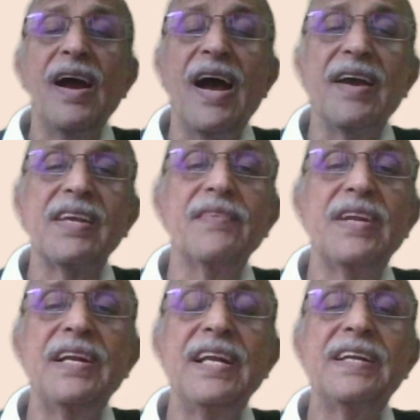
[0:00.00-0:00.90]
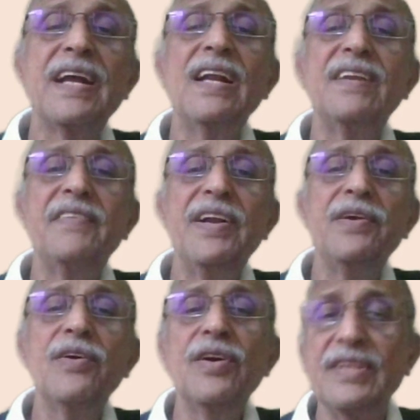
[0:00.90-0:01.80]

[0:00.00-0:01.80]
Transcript: I have given a detailed video,